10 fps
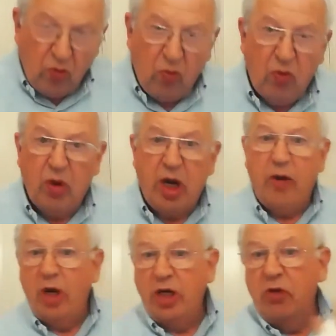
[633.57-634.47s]
What
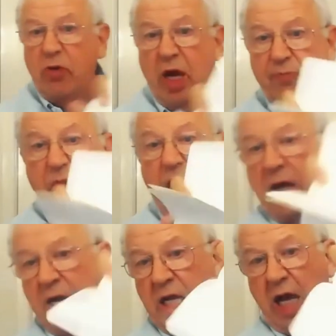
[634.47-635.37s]
I do,
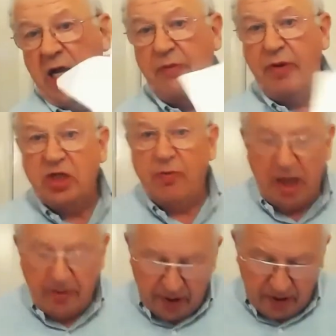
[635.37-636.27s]
any piece of
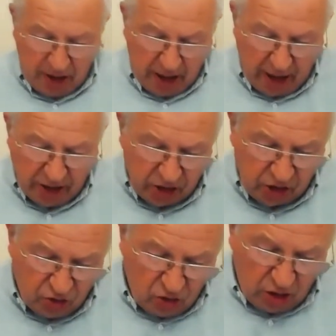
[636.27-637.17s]
paper, I just
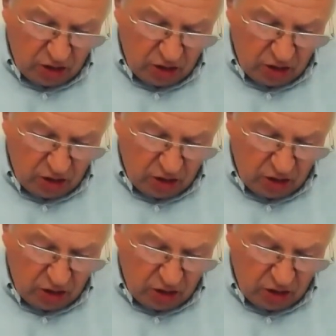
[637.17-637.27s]
draw a